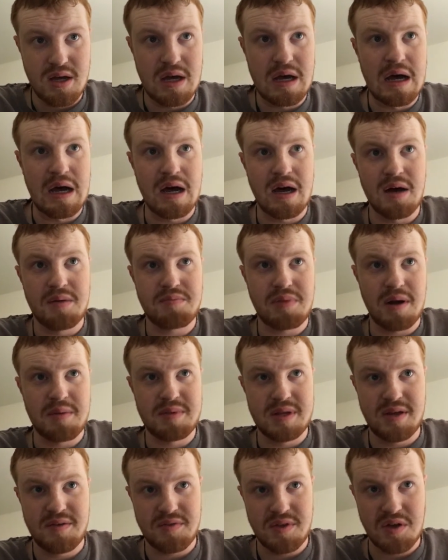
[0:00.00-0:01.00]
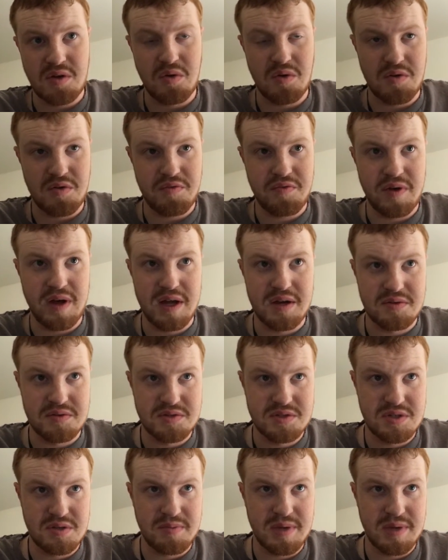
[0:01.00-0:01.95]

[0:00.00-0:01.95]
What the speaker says: probably of the quarterfinals,